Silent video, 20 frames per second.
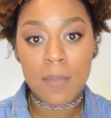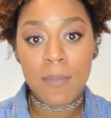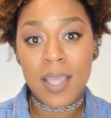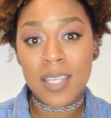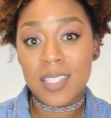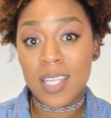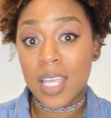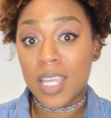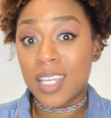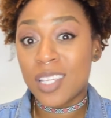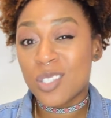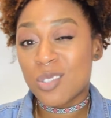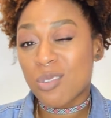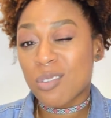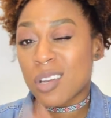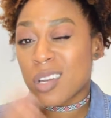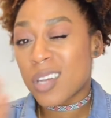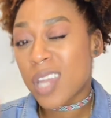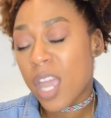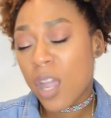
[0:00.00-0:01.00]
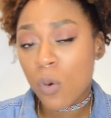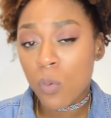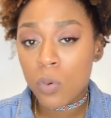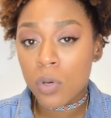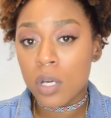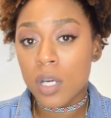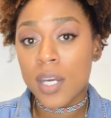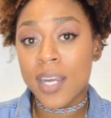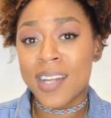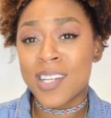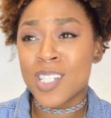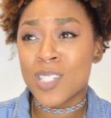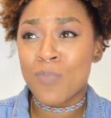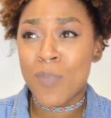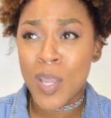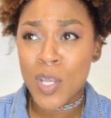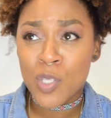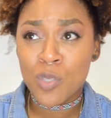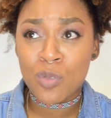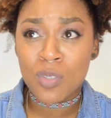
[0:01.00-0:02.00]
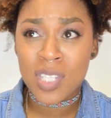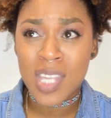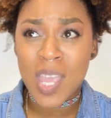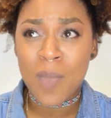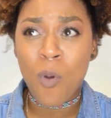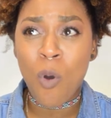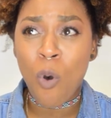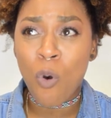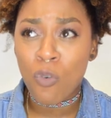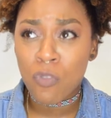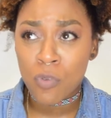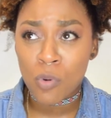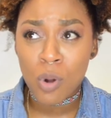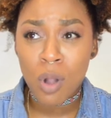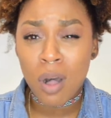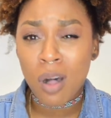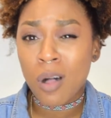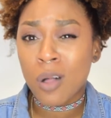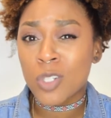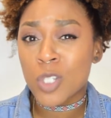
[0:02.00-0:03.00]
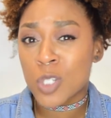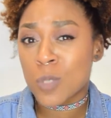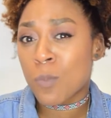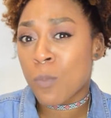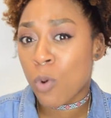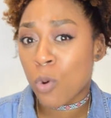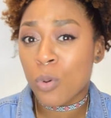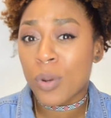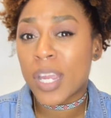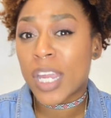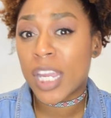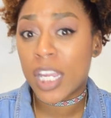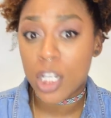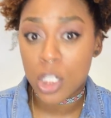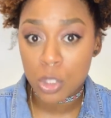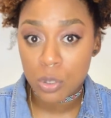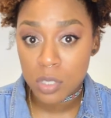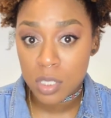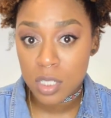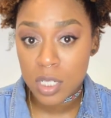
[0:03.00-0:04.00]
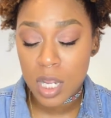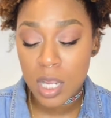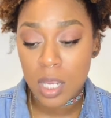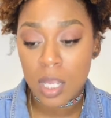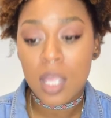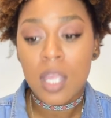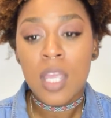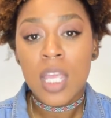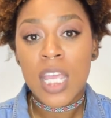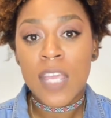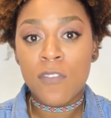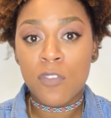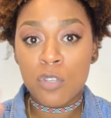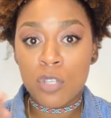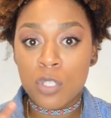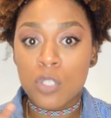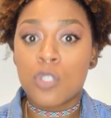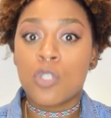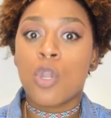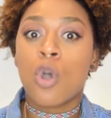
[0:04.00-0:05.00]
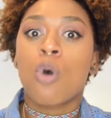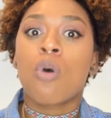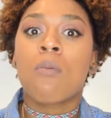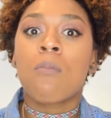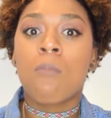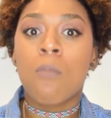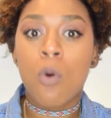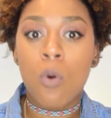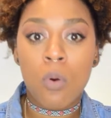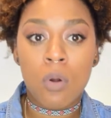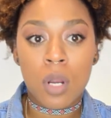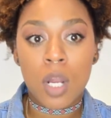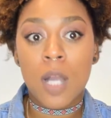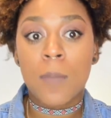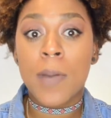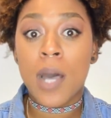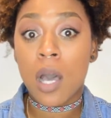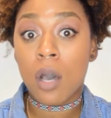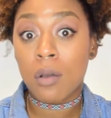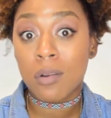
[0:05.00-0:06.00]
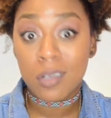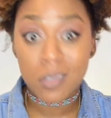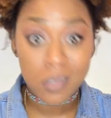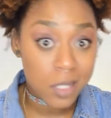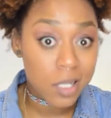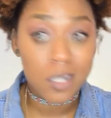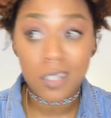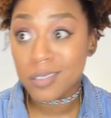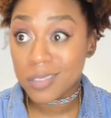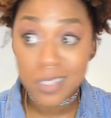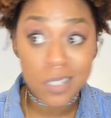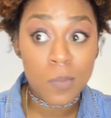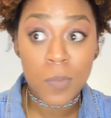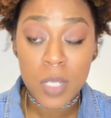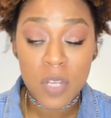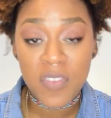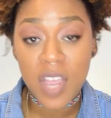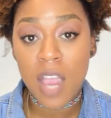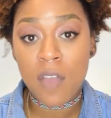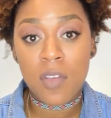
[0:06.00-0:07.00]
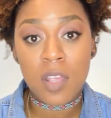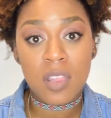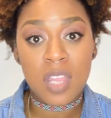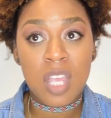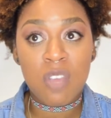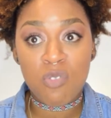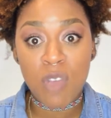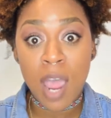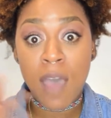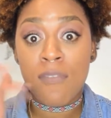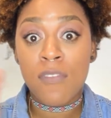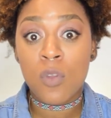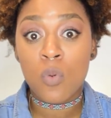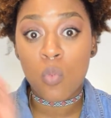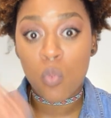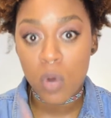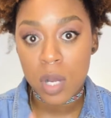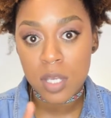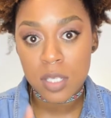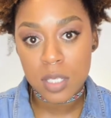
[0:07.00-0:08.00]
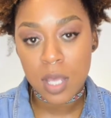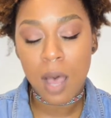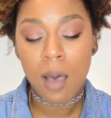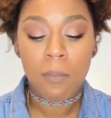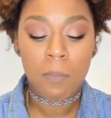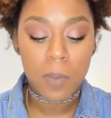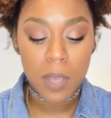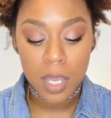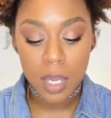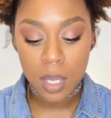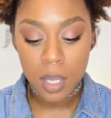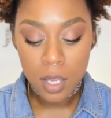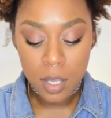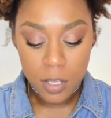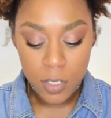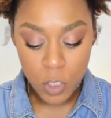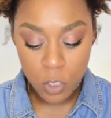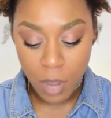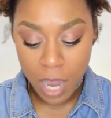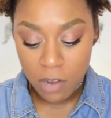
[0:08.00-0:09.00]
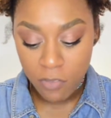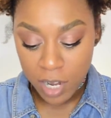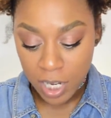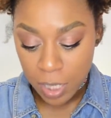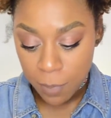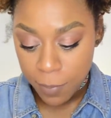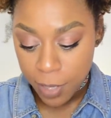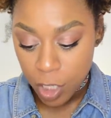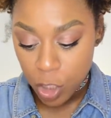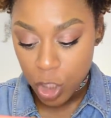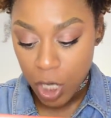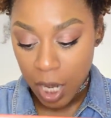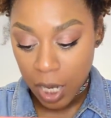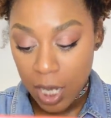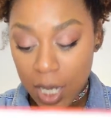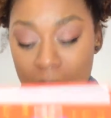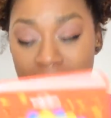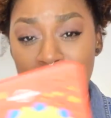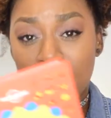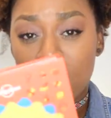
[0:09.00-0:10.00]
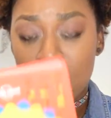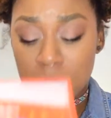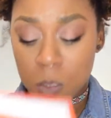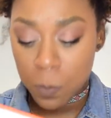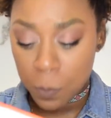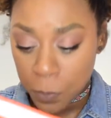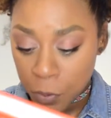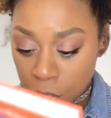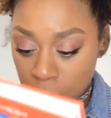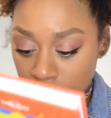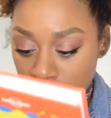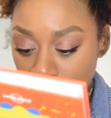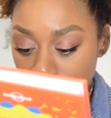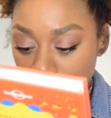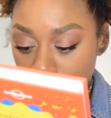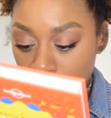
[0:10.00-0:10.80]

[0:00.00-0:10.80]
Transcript: It makes it easier to network, and just makes you seem overall just more interesting if you just know more about a little bit of everything rather than one topic. So I recommend checking out this book.